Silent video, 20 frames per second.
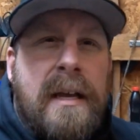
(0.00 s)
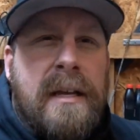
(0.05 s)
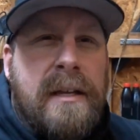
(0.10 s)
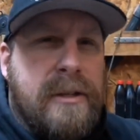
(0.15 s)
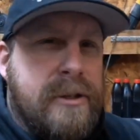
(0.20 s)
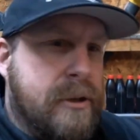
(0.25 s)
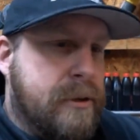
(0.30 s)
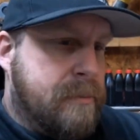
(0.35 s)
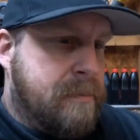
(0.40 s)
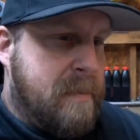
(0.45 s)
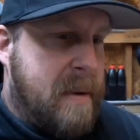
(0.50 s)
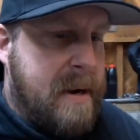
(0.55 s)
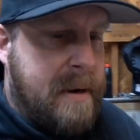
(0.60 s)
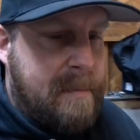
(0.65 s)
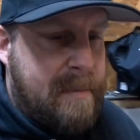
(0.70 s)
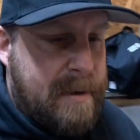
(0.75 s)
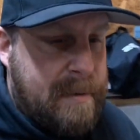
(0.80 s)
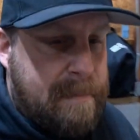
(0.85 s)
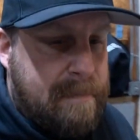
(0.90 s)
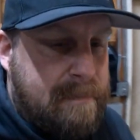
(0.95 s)
just
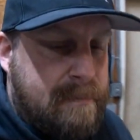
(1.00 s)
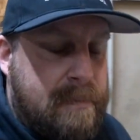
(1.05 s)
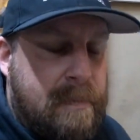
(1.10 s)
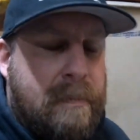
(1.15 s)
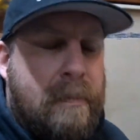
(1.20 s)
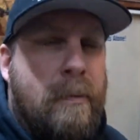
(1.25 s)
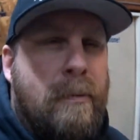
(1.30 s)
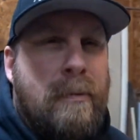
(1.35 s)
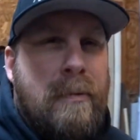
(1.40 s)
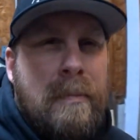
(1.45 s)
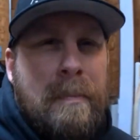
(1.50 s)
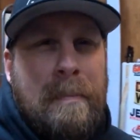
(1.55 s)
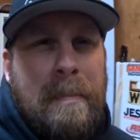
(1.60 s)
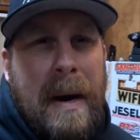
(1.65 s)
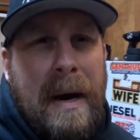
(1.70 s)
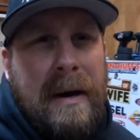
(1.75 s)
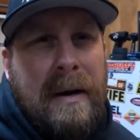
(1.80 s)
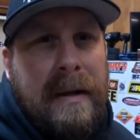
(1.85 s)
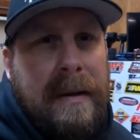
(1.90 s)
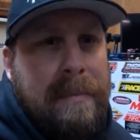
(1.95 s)
maybe
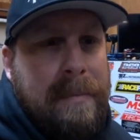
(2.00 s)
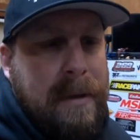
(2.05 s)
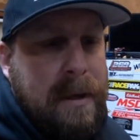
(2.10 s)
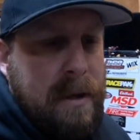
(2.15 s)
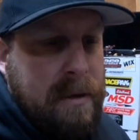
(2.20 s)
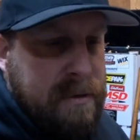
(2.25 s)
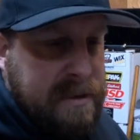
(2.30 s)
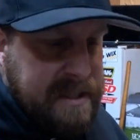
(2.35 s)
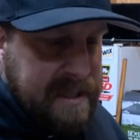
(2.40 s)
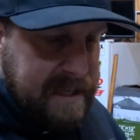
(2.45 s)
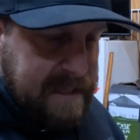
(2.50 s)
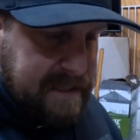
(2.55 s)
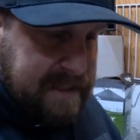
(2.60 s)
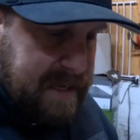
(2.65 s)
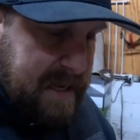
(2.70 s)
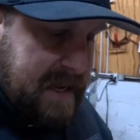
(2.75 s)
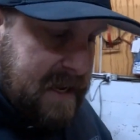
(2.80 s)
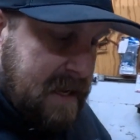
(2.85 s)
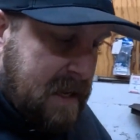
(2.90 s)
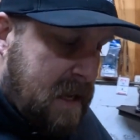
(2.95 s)
barely below
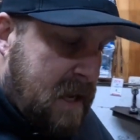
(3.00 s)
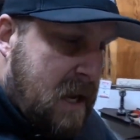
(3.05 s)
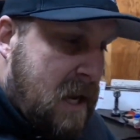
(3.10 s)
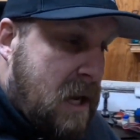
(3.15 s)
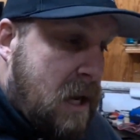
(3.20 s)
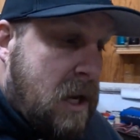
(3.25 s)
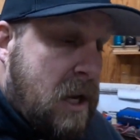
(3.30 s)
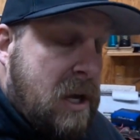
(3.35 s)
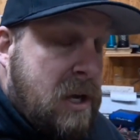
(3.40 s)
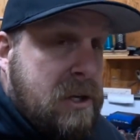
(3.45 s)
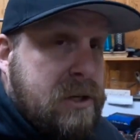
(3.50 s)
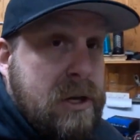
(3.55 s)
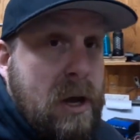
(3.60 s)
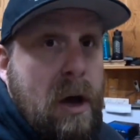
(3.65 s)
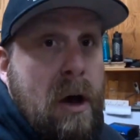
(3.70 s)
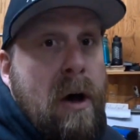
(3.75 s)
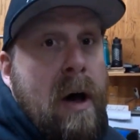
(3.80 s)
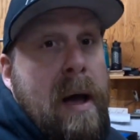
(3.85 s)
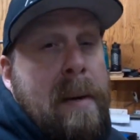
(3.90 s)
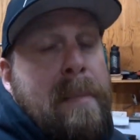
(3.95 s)
60.
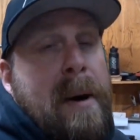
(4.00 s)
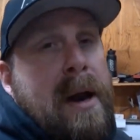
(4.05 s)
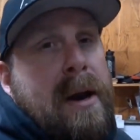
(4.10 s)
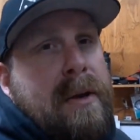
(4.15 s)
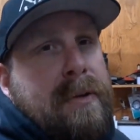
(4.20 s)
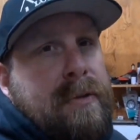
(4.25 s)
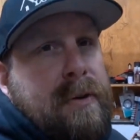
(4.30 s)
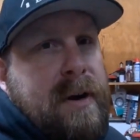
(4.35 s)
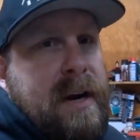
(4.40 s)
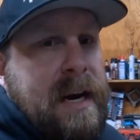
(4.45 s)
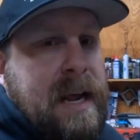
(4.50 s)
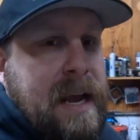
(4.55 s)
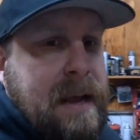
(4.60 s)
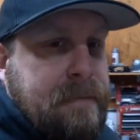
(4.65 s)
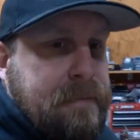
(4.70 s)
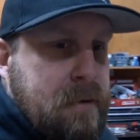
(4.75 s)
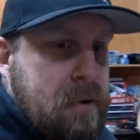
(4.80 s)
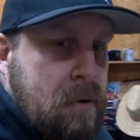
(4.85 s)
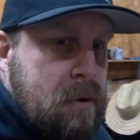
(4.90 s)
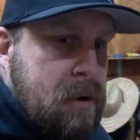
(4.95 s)
So I bought a
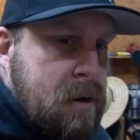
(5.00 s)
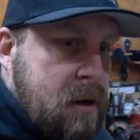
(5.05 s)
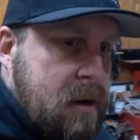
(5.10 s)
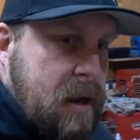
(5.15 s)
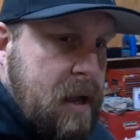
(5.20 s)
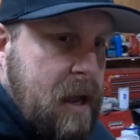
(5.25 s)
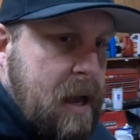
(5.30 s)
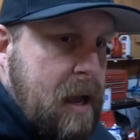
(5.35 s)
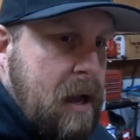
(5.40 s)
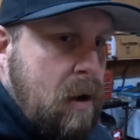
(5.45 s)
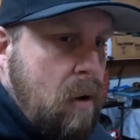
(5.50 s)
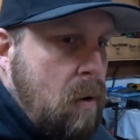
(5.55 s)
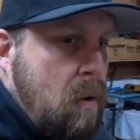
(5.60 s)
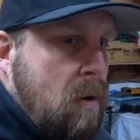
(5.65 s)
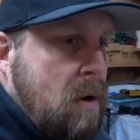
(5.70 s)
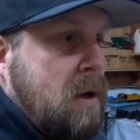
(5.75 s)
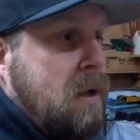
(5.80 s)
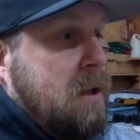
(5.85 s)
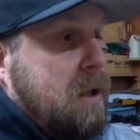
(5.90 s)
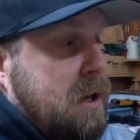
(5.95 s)
3.5 quart
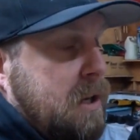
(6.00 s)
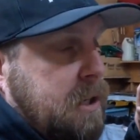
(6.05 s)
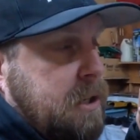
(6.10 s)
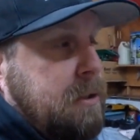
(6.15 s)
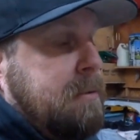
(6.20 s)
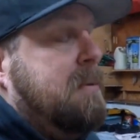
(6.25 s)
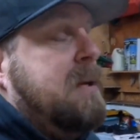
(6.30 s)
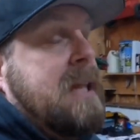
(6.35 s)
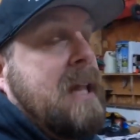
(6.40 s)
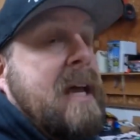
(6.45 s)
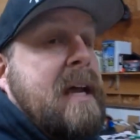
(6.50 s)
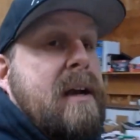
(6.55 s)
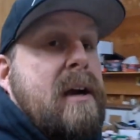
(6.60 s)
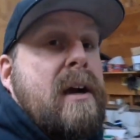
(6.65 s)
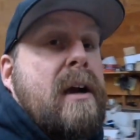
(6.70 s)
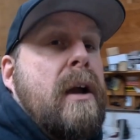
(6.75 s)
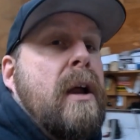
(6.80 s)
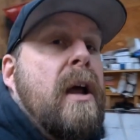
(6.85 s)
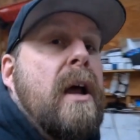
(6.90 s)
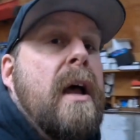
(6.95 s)
oil
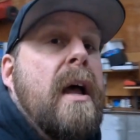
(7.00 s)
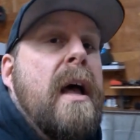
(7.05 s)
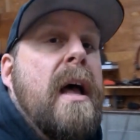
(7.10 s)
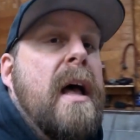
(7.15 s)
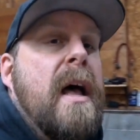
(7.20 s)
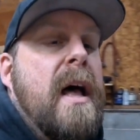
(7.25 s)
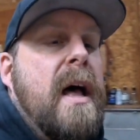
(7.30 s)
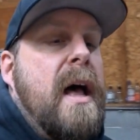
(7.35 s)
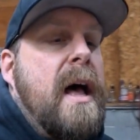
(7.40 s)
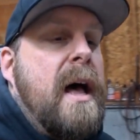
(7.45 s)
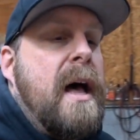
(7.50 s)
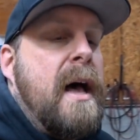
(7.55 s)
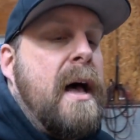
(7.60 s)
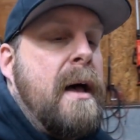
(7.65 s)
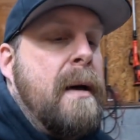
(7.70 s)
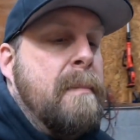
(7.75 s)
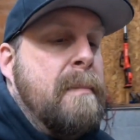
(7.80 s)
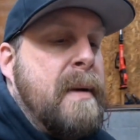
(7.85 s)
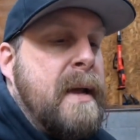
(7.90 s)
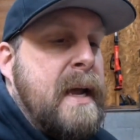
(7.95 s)
accumulator,
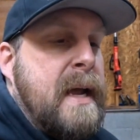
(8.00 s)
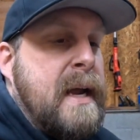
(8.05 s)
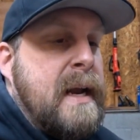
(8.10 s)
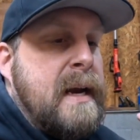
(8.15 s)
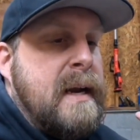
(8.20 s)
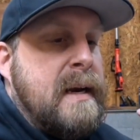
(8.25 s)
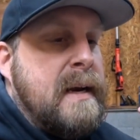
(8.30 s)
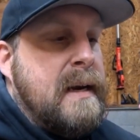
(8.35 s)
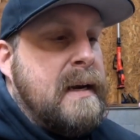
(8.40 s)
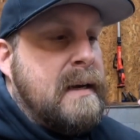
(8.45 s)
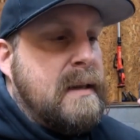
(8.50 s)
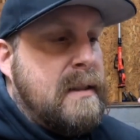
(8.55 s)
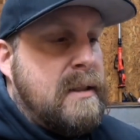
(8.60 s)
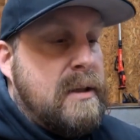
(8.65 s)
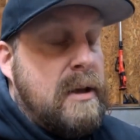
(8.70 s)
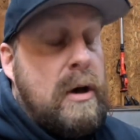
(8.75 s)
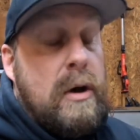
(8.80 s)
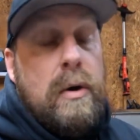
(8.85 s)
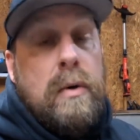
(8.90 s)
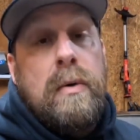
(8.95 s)
and
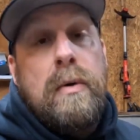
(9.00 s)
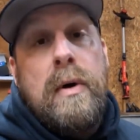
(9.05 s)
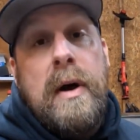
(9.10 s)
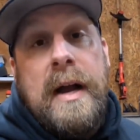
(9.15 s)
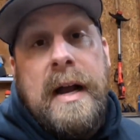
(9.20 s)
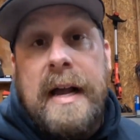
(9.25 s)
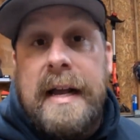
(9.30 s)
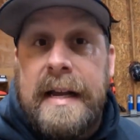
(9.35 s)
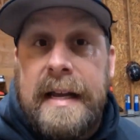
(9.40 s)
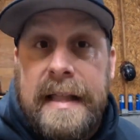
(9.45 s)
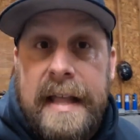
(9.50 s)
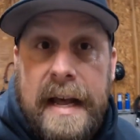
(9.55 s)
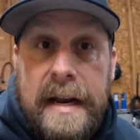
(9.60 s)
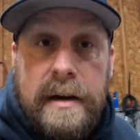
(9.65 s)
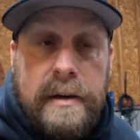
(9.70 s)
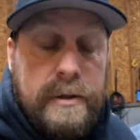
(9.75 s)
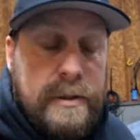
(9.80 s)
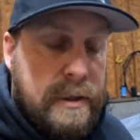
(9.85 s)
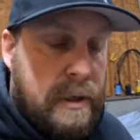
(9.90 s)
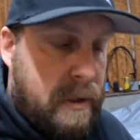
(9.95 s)
so I gotta get that
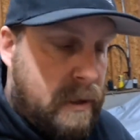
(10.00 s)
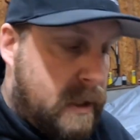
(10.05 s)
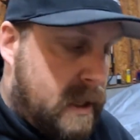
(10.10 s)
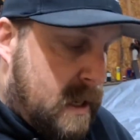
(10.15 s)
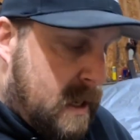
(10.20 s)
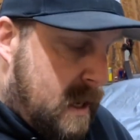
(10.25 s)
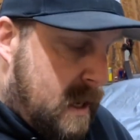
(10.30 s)
installed.